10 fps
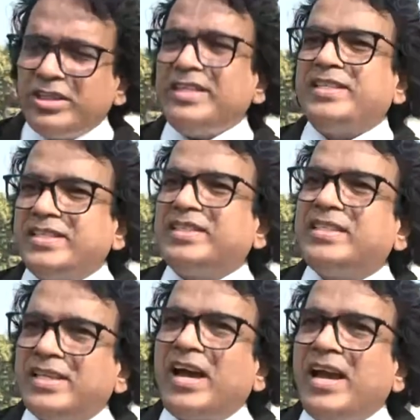The ordinary
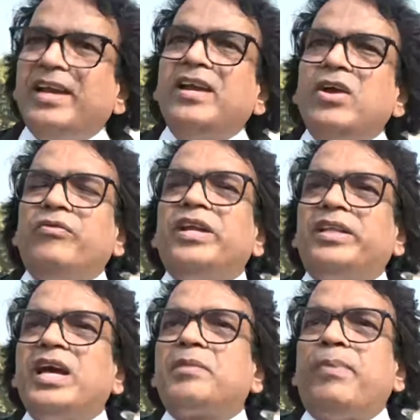citizens lie
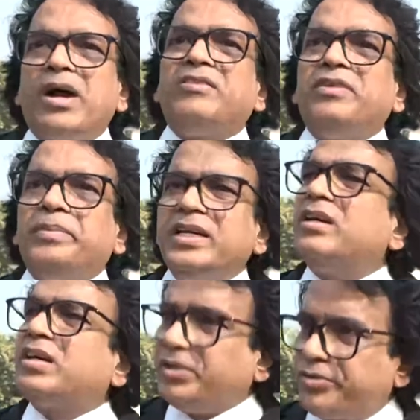where they are part of
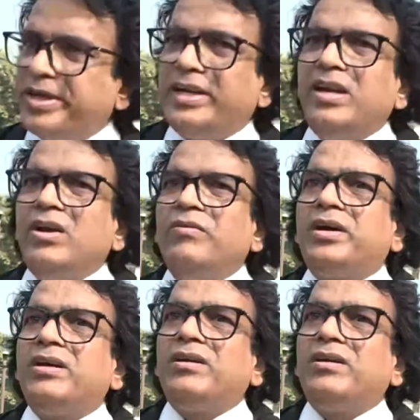a bigger country,